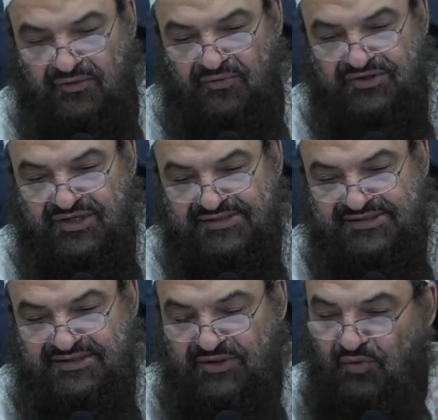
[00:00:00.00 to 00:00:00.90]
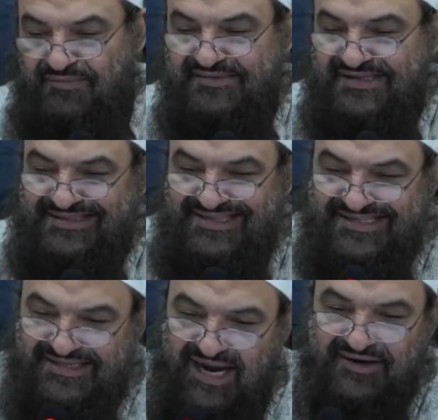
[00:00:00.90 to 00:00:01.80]
which is the whims and
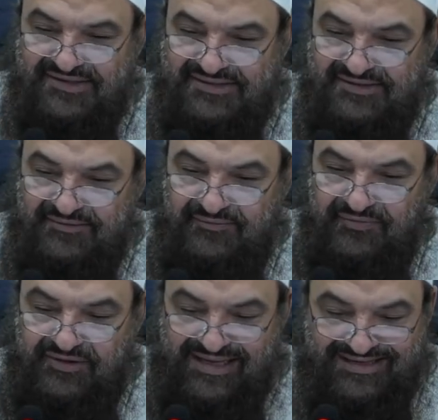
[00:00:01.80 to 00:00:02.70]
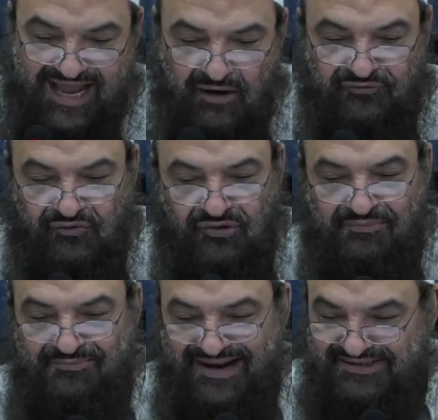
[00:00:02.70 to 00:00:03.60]
desires, the doubtful
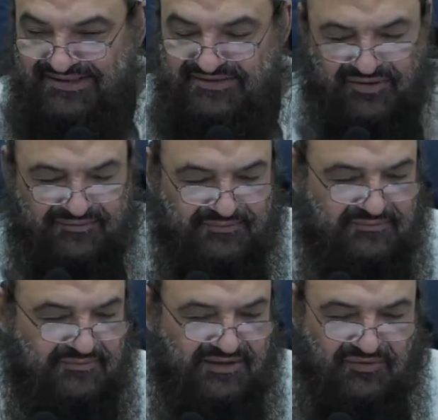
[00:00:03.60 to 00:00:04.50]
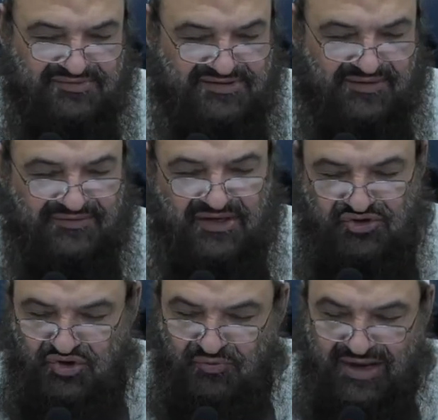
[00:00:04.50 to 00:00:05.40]
matters.
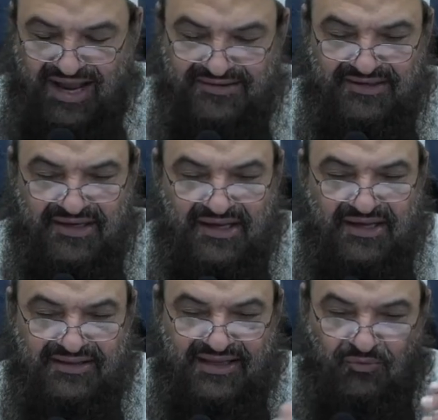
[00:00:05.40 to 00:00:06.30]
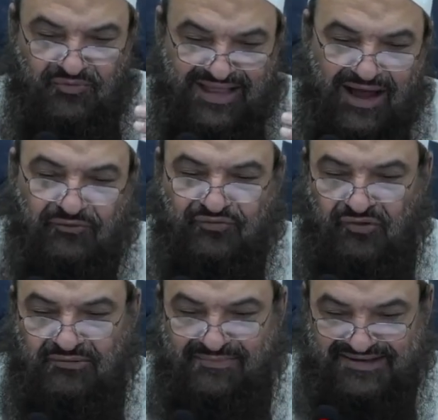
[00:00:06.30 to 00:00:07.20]
Shubuhat, the
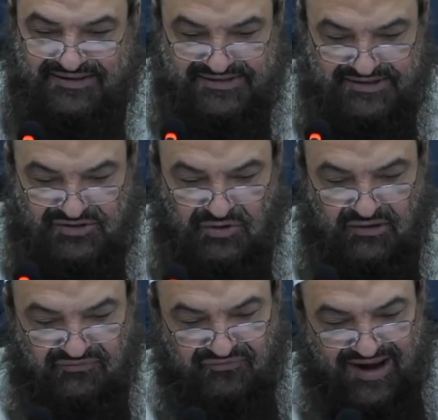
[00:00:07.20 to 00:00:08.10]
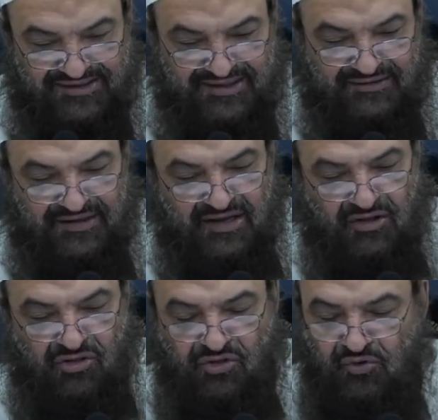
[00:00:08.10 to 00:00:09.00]
doubtful matters. So you're fighting
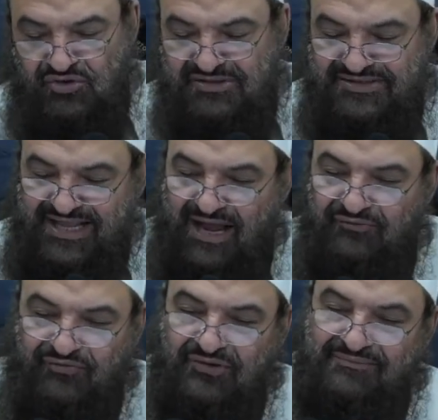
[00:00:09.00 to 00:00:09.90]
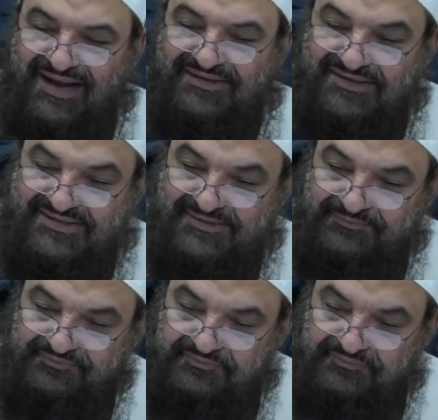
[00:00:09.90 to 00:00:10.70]
those doubtful matters